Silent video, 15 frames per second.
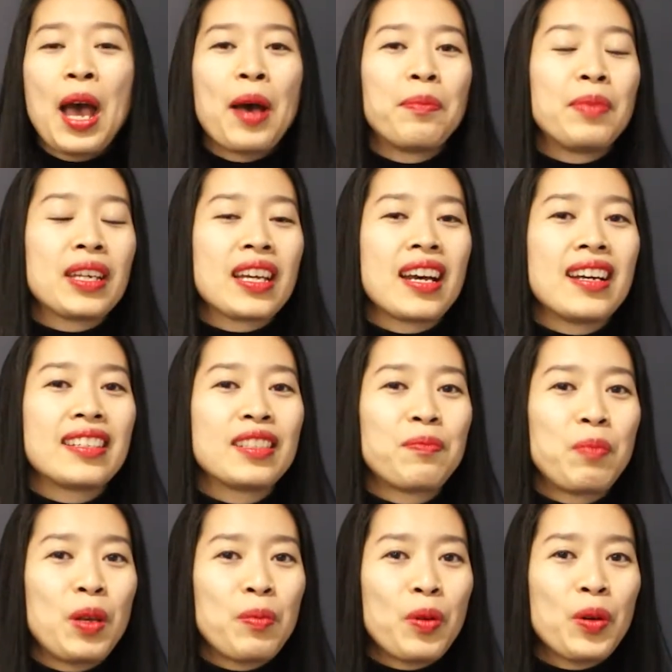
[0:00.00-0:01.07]
because
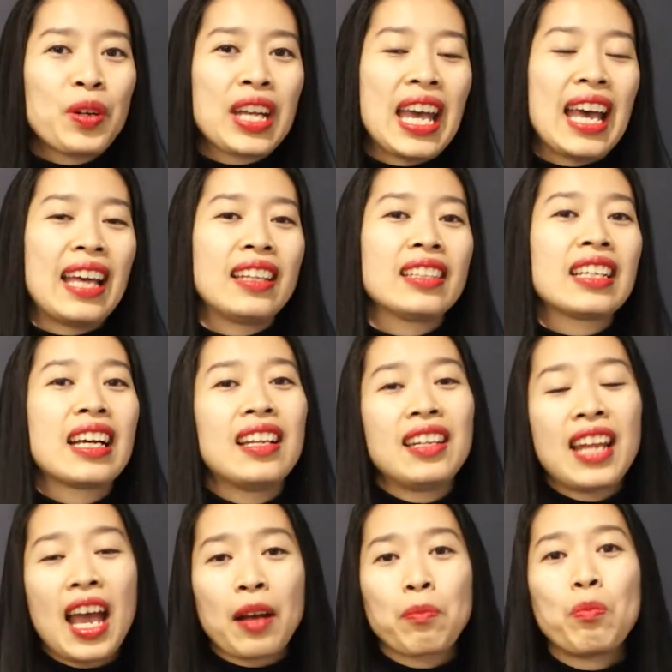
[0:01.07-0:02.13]
people can
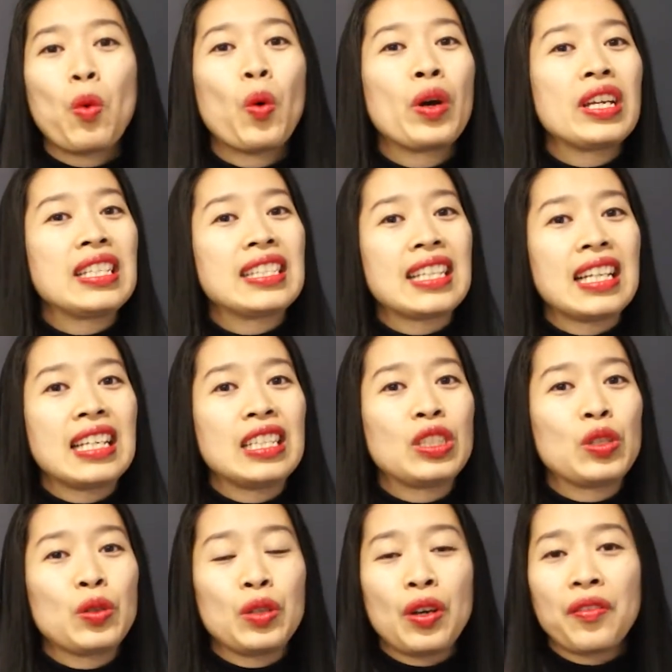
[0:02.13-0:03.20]
connect more easily
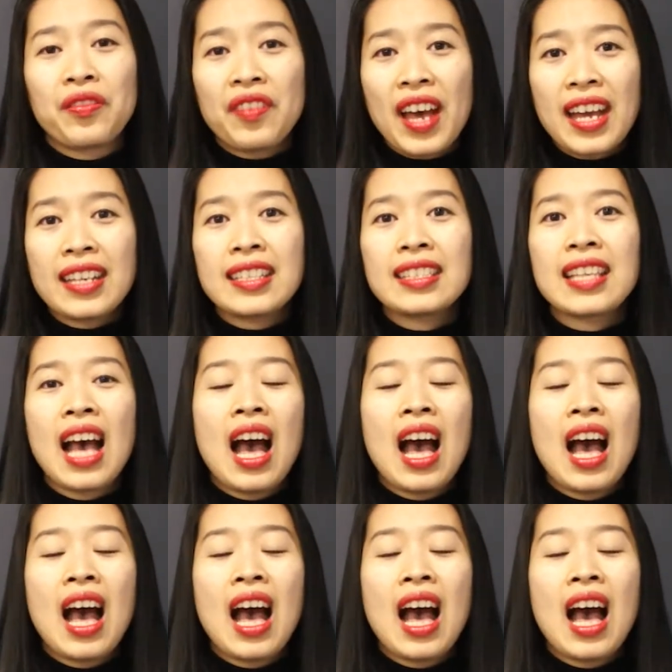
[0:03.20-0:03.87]
to your face